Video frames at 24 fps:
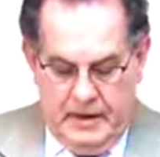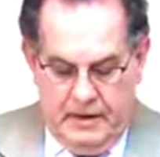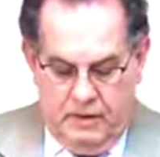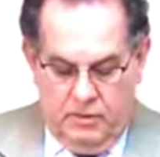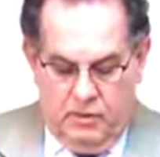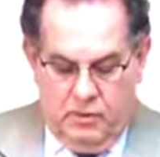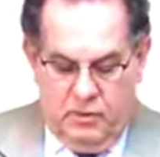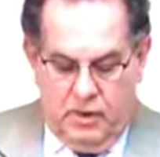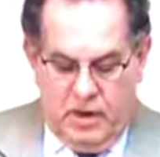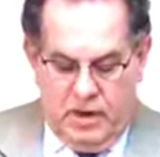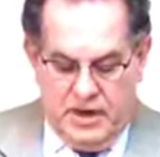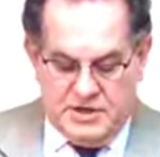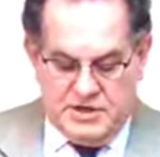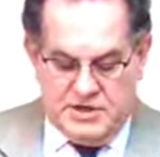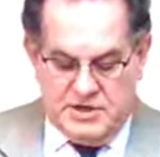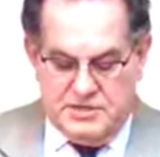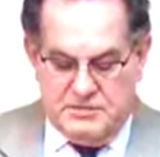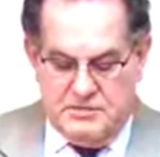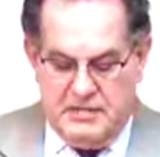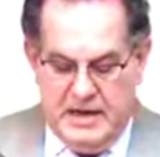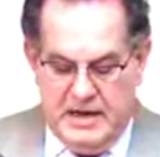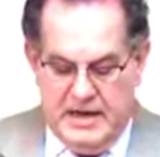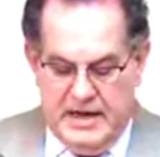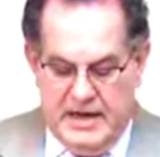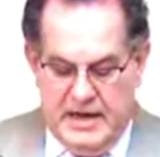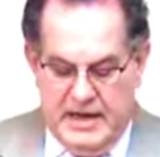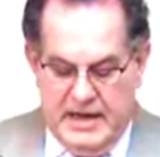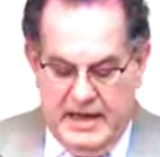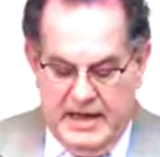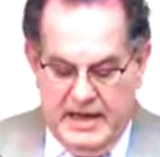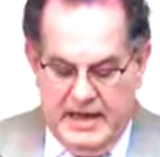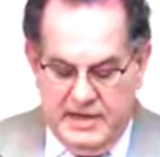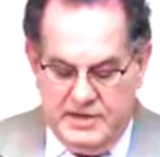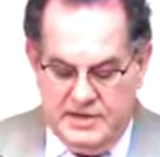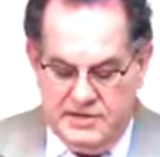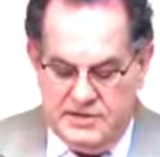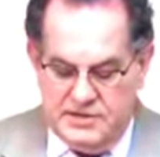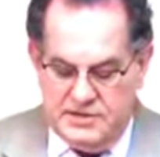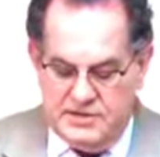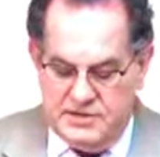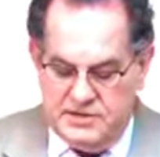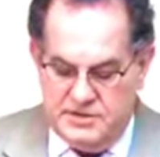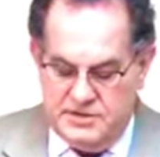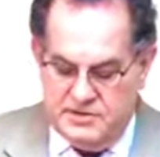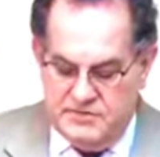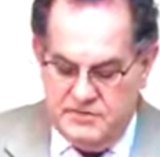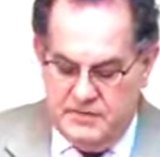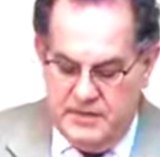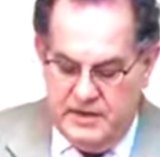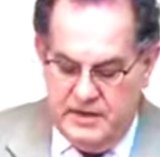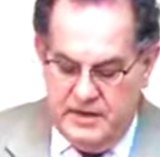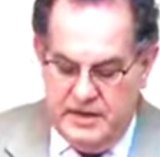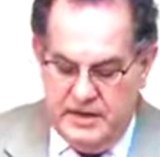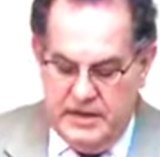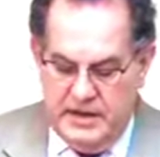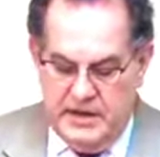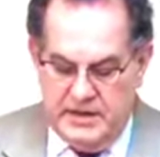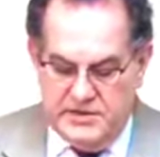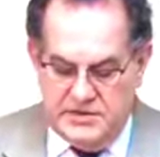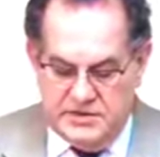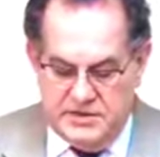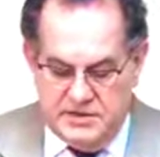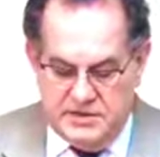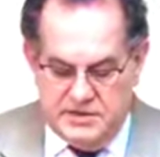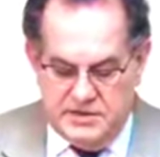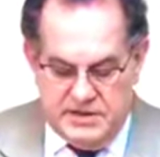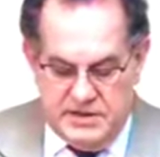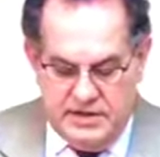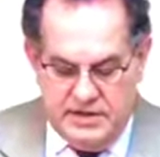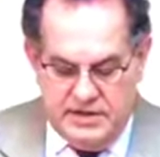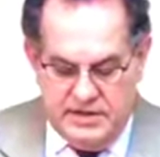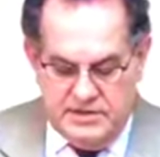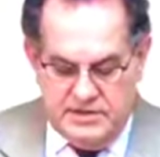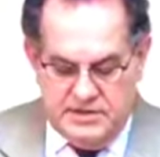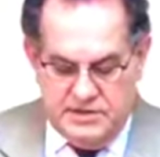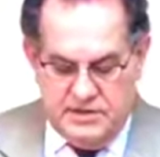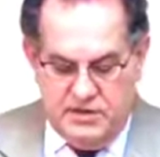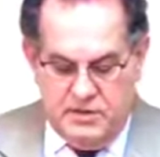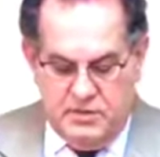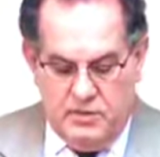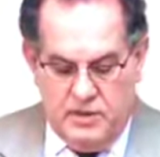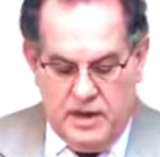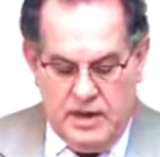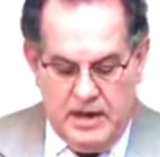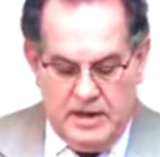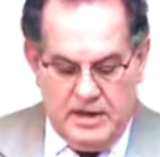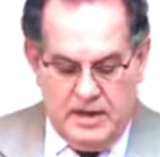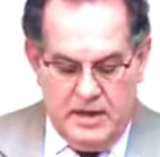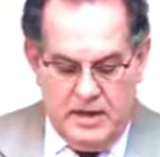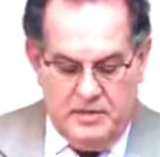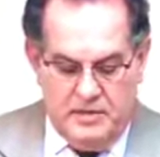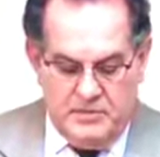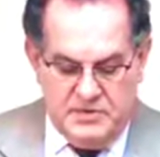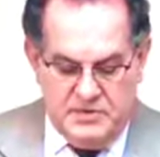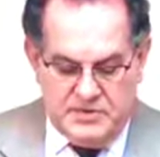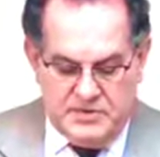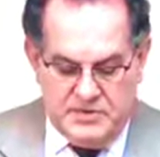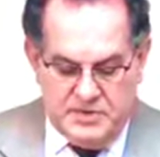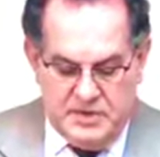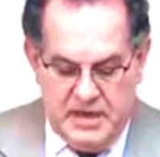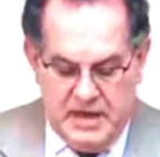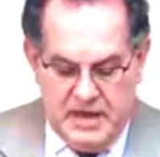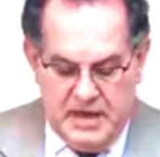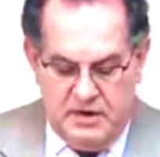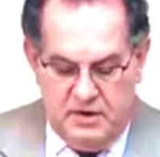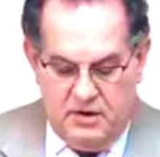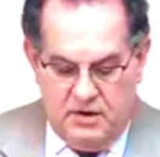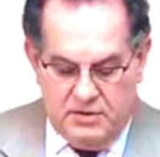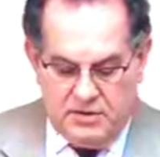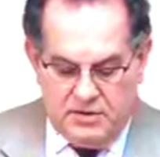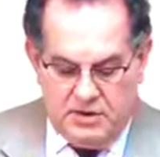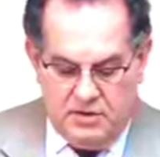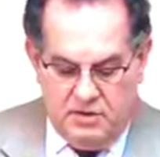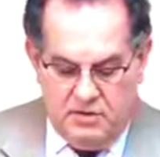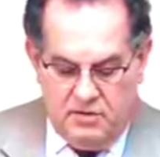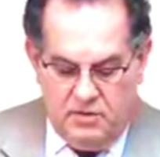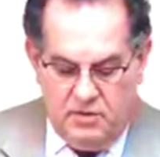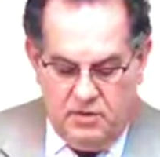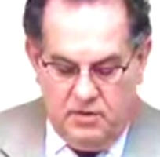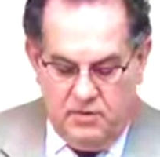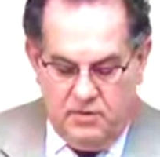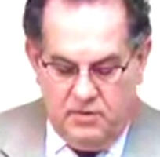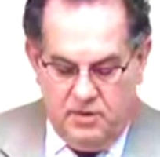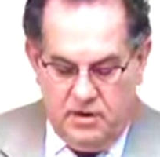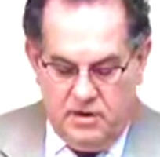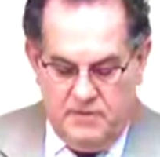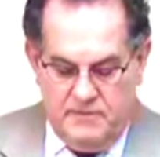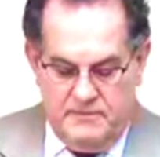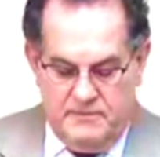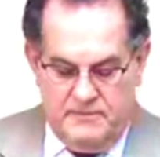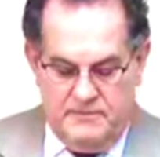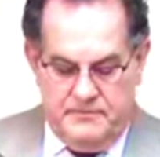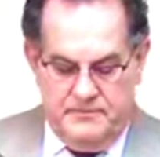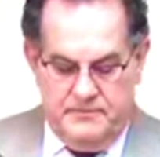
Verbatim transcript: I will wash mine hands in innocency, so will I compass thine altar, O Lord.